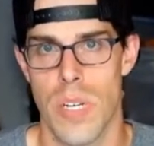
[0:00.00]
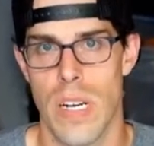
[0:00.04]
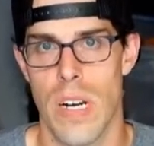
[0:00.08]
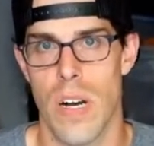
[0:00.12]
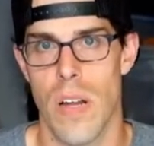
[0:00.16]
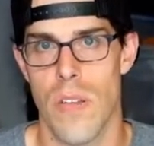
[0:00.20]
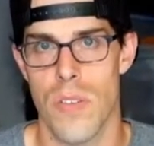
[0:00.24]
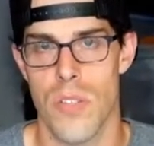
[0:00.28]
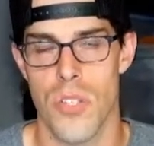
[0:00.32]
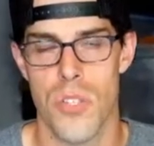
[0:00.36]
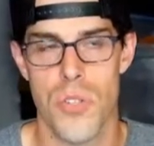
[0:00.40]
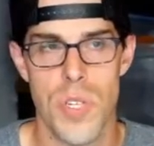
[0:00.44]

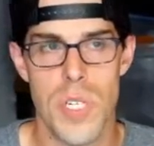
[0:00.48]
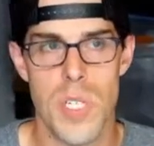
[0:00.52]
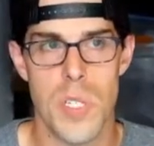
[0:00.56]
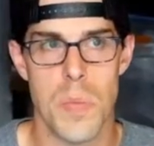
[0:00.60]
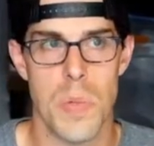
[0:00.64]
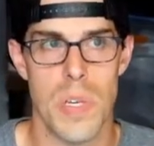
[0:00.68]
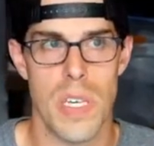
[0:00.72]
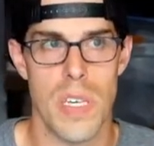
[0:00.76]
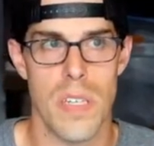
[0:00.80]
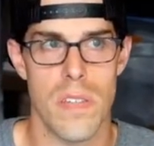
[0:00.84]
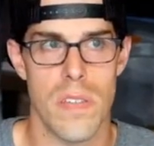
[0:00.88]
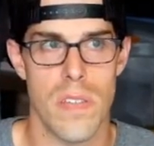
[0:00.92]
all the trees,
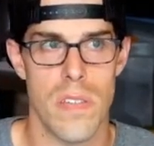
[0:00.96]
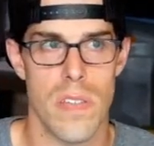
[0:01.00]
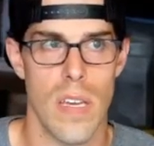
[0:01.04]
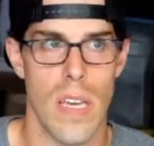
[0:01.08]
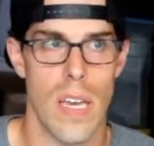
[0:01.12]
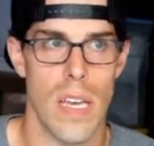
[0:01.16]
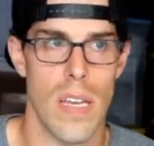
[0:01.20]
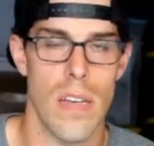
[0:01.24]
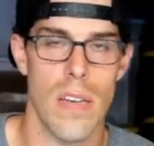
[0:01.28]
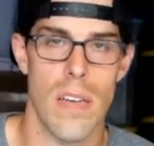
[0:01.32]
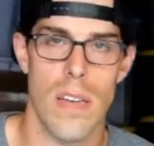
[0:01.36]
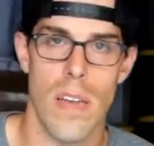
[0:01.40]
because
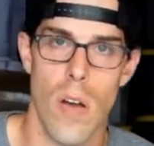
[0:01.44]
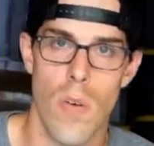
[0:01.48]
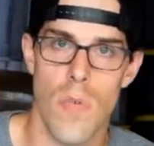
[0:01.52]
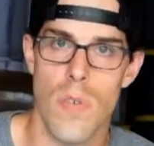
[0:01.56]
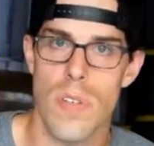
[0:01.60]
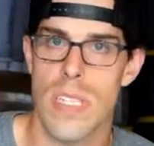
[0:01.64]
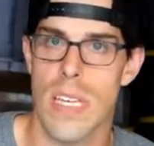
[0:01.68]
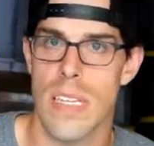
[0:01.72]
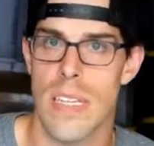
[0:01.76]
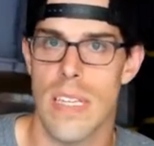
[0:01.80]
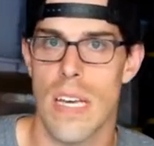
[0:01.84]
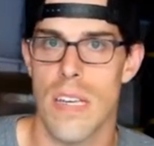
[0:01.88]
at
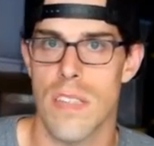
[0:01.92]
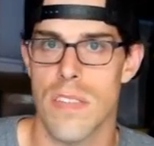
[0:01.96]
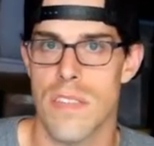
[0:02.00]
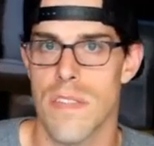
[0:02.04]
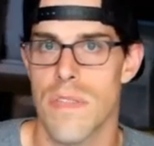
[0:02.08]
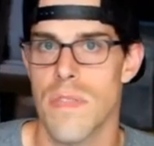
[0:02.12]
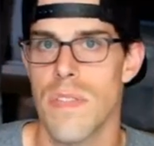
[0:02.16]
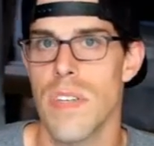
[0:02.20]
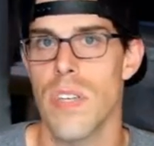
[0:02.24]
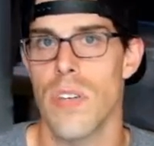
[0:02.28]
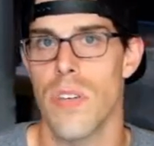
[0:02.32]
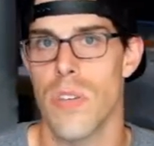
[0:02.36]
over
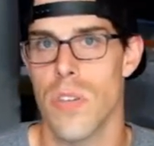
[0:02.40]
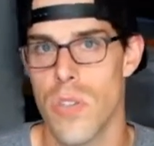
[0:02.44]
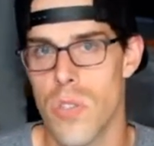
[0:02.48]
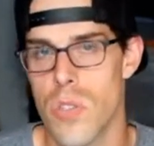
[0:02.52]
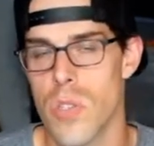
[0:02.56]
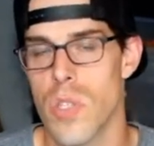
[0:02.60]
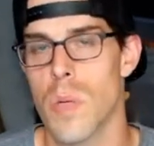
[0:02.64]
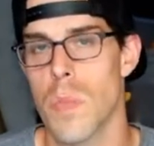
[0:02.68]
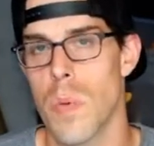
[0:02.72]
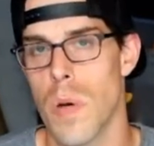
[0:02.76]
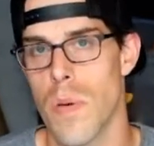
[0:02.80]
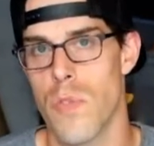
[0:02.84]
10,000 feet, you're
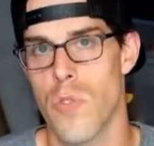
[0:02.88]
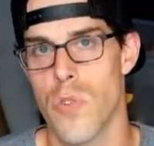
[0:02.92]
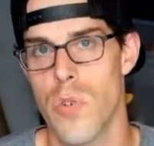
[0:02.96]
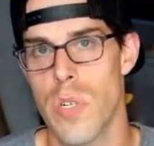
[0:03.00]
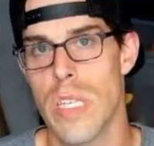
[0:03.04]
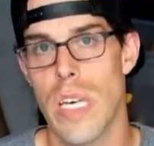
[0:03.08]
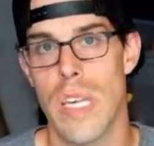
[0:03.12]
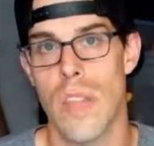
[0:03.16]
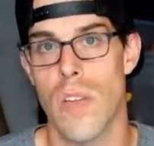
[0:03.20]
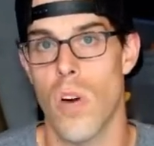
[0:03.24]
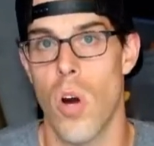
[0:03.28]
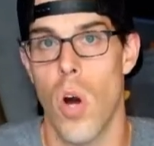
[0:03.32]
usually above
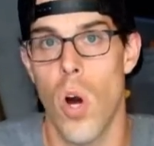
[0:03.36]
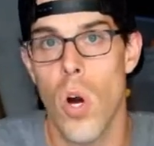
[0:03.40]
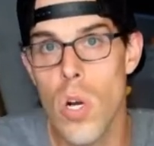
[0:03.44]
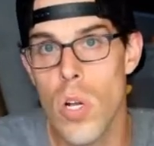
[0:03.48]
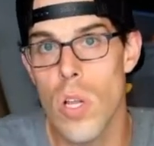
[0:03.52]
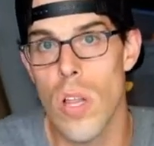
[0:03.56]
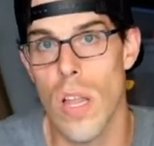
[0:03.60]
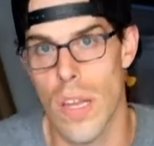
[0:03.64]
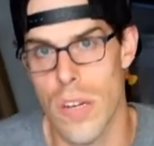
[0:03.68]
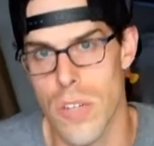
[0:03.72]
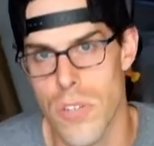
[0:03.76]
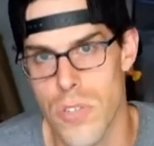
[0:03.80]
tree line. There
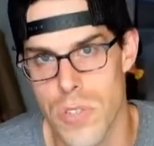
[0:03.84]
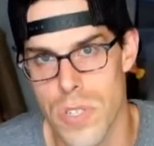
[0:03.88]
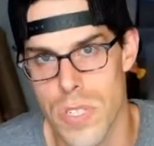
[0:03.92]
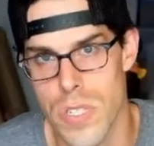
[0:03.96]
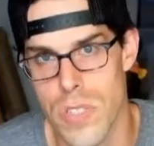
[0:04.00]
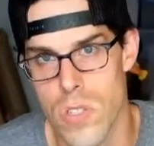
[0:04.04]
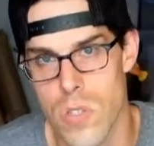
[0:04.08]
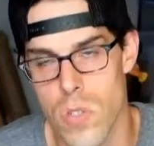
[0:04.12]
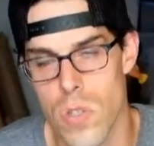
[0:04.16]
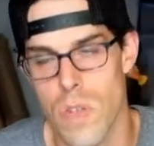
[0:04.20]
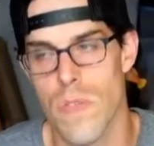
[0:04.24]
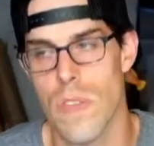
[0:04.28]
aren't a lot of
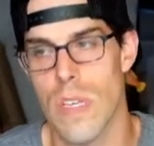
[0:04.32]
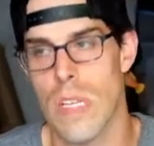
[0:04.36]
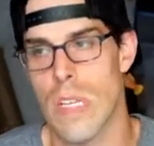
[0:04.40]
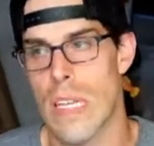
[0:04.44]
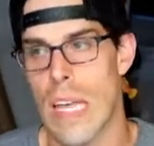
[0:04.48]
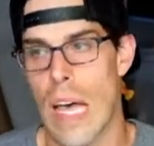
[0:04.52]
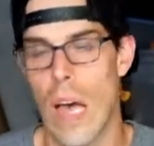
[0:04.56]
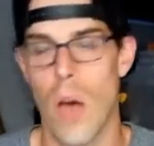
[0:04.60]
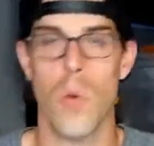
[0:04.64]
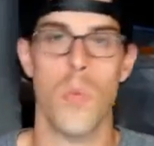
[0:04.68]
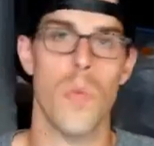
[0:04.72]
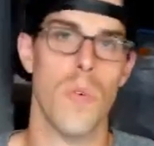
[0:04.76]
trees. So if they
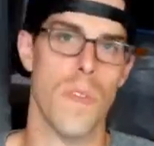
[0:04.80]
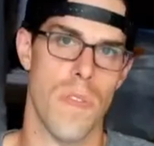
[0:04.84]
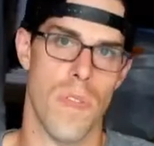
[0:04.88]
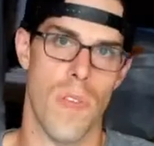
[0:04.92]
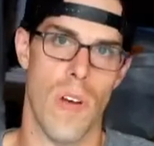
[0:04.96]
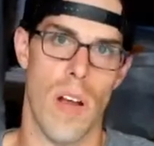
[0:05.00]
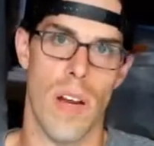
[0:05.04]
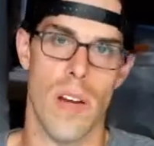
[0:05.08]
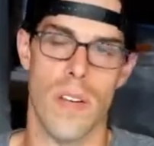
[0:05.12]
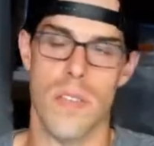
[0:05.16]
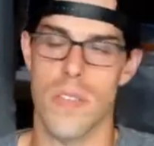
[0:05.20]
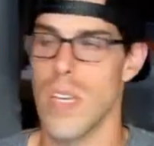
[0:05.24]
allowed wood
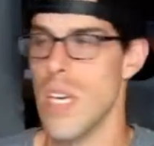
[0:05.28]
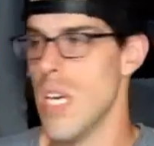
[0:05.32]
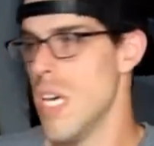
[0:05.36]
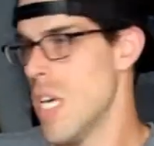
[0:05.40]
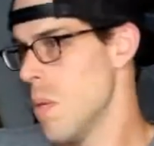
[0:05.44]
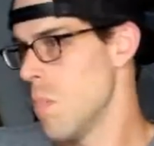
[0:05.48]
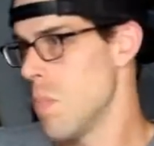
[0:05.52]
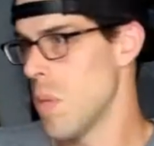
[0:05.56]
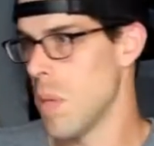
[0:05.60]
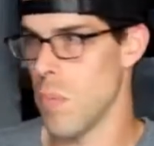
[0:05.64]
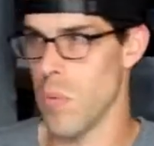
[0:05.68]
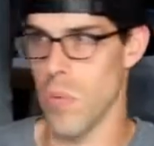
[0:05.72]
fires,
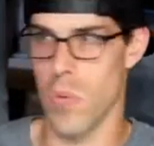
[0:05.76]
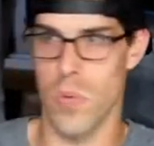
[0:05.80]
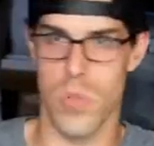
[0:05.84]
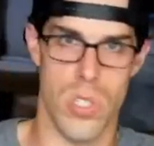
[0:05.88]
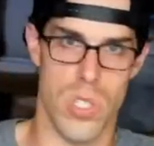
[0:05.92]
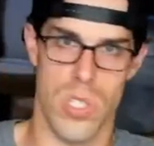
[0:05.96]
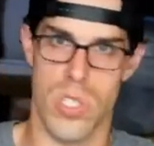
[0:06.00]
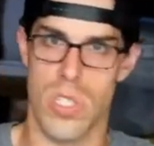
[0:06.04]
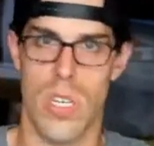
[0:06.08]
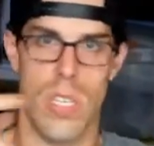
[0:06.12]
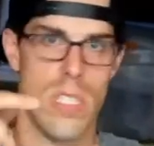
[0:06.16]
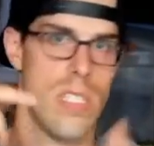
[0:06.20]
people would
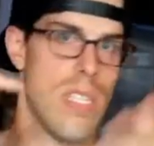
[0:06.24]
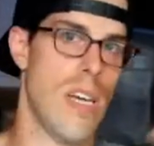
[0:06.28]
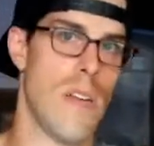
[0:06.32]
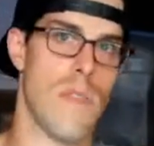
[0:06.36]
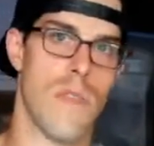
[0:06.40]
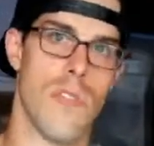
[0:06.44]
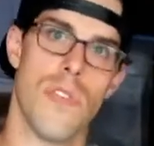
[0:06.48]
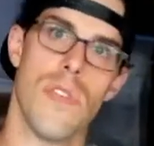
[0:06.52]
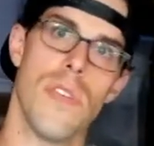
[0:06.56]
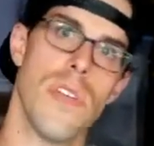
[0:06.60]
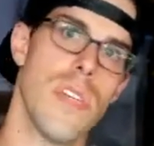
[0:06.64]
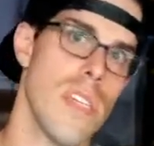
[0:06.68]
just cut
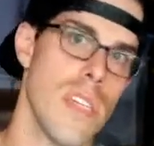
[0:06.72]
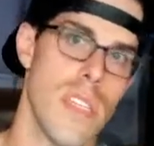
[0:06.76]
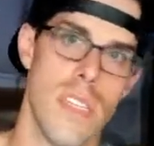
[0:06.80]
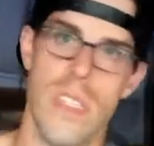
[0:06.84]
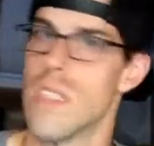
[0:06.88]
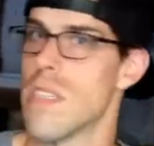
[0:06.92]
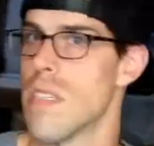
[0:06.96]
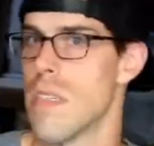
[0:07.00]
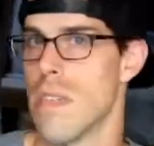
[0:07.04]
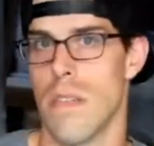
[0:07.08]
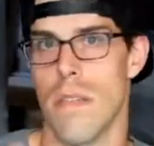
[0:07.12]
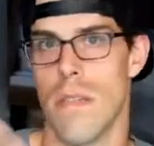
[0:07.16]
down
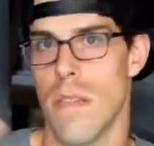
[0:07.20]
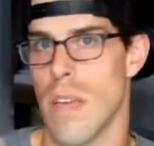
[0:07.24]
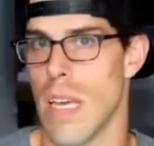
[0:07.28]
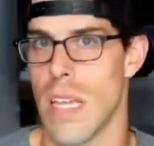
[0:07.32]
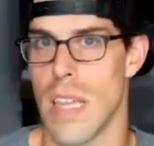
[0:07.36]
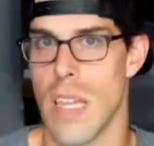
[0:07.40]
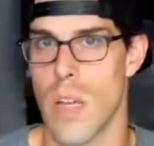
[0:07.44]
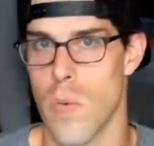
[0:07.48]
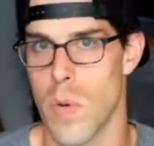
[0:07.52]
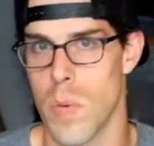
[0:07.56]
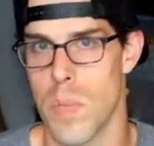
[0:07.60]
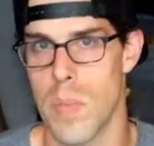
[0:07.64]
trees and
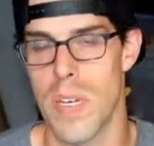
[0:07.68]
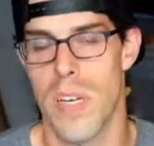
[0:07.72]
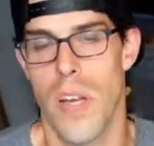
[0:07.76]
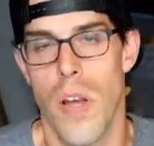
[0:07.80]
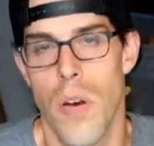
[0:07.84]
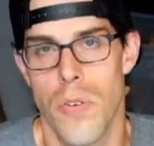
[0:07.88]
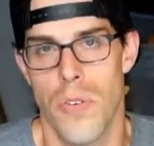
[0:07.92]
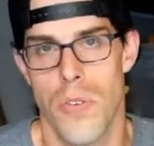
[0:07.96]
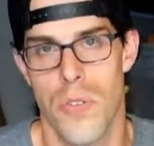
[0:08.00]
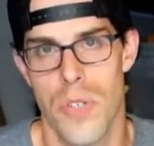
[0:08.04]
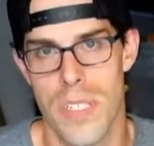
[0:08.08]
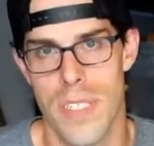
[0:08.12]
there would be
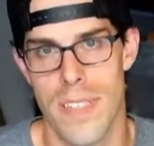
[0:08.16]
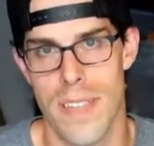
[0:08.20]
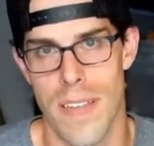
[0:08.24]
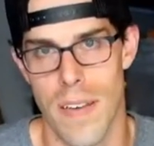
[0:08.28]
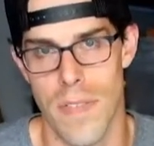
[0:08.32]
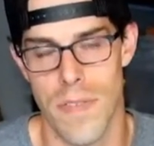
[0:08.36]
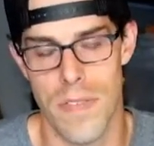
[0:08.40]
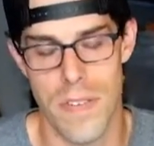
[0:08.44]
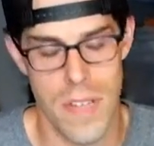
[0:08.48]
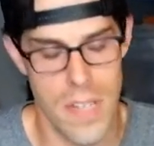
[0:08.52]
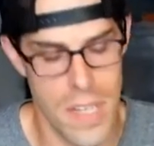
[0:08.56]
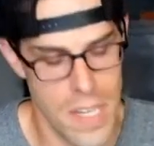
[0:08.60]
no trees
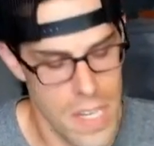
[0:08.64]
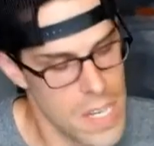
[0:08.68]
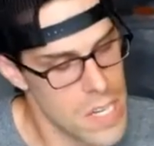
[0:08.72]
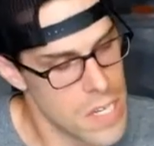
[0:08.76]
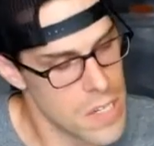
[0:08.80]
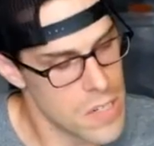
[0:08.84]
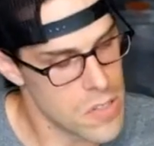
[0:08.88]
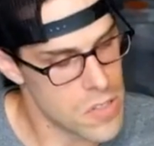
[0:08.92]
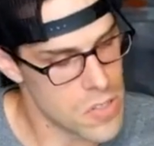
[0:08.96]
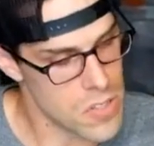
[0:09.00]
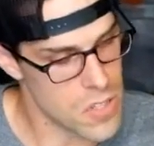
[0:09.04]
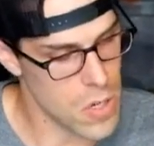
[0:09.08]
left.
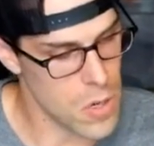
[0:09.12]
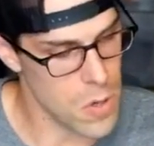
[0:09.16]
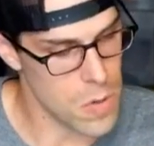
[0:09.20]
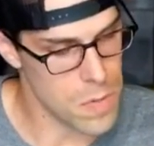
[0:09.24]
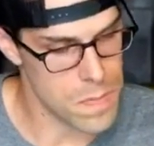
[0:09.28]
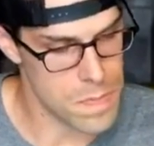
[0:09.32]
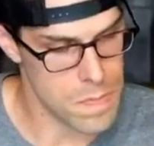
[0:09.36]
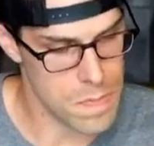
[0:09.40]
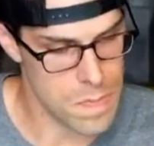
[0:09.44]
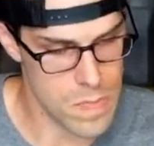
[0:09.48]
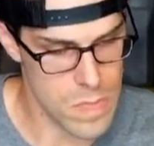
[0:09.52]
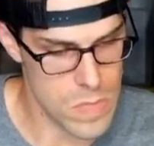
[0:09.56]

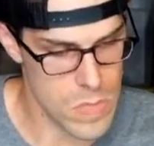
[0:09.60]
So,